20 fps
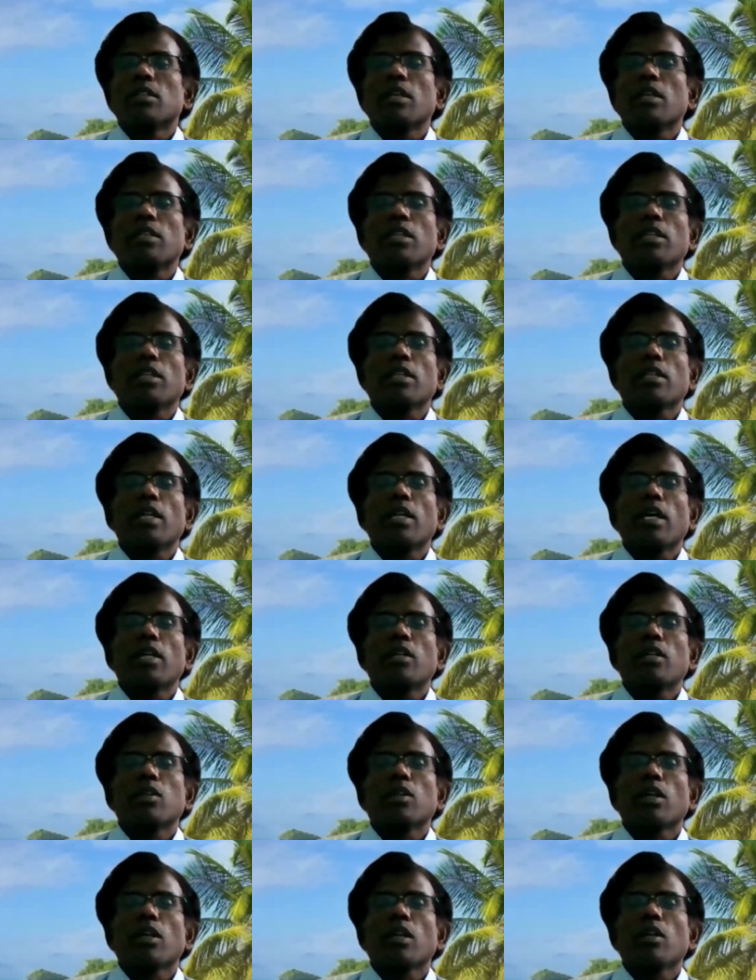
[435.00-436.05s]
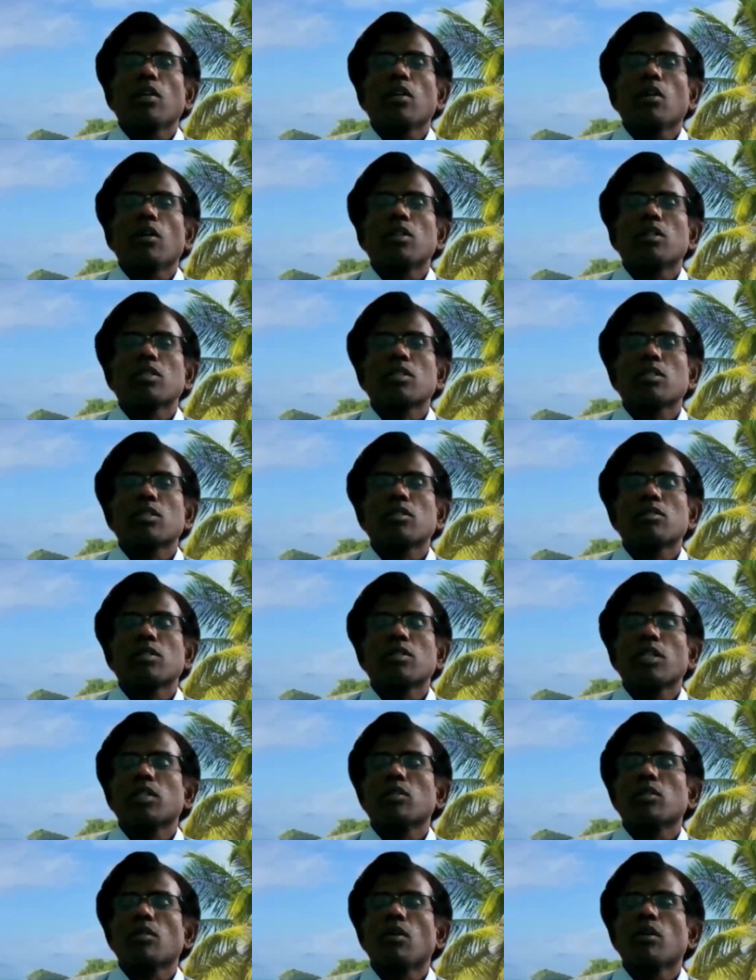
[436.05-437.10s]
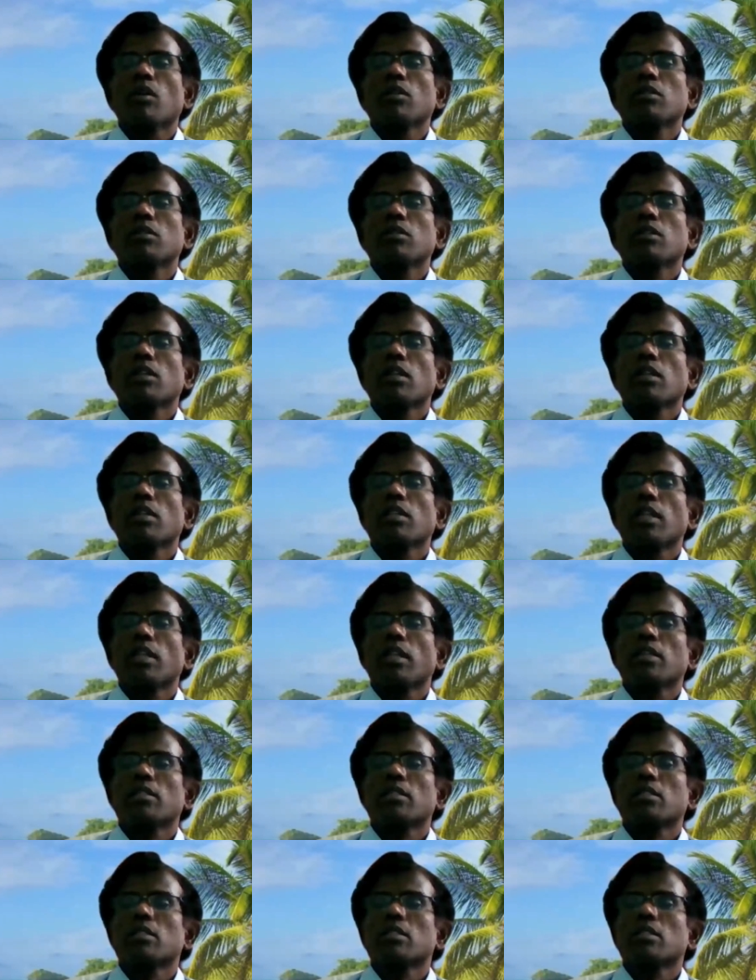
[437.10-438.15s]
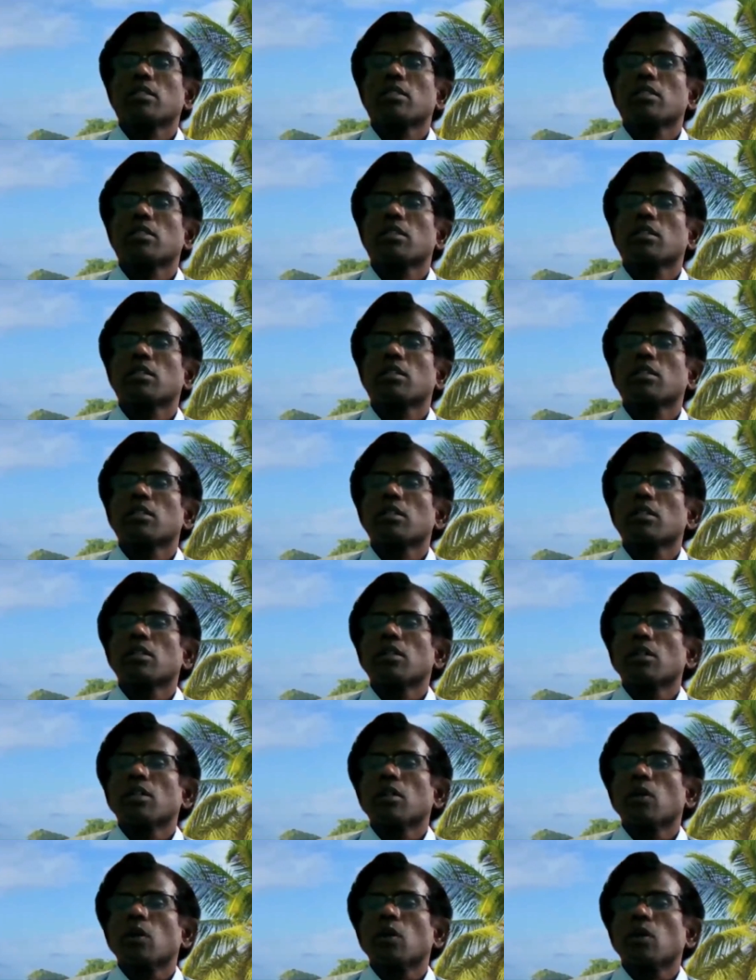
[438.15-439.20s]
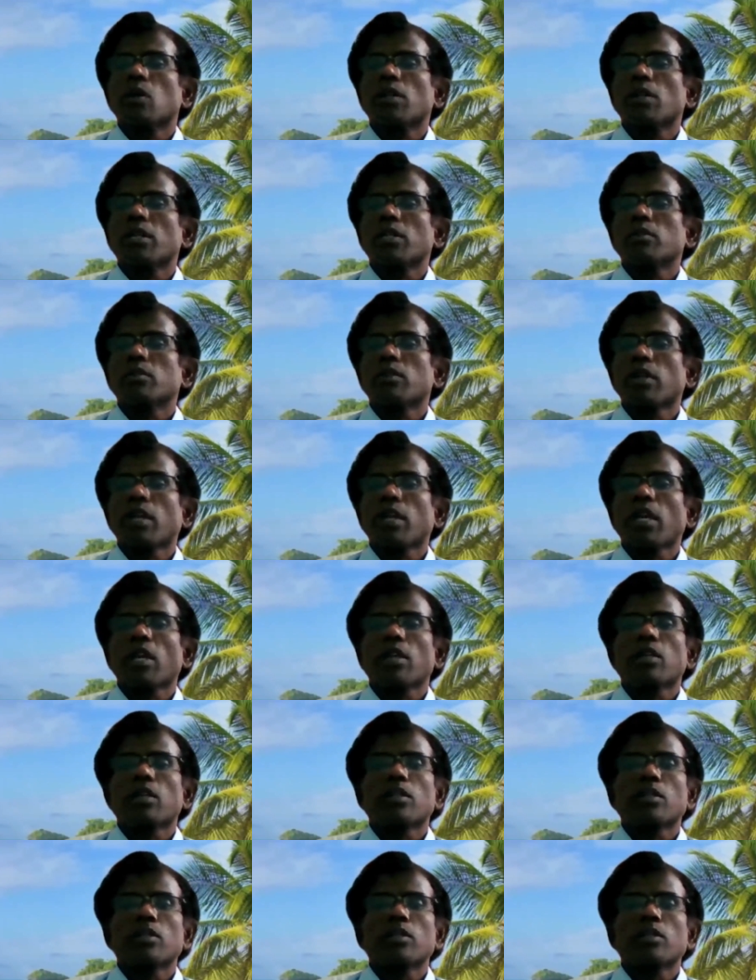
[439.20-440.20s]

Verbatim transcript: I think that you can concentrate on, and the rest is uh, all right. Okay.